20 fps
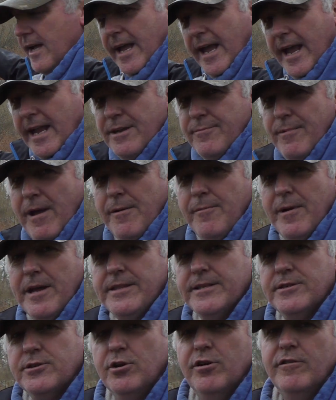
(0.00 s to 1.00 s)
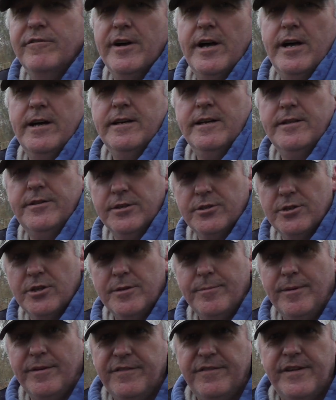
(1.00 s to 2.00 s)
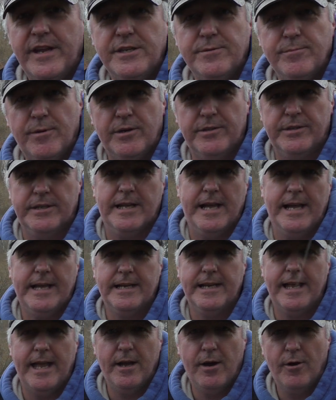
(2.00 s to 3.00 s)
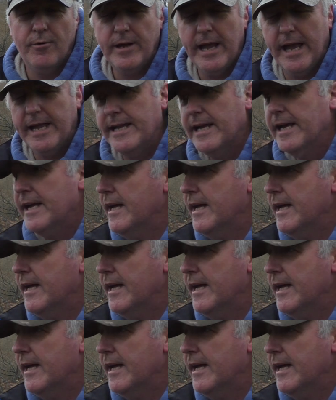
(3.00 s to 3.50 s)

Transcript: Anywhere where there's cover, there's going to be fish more than likely, okay?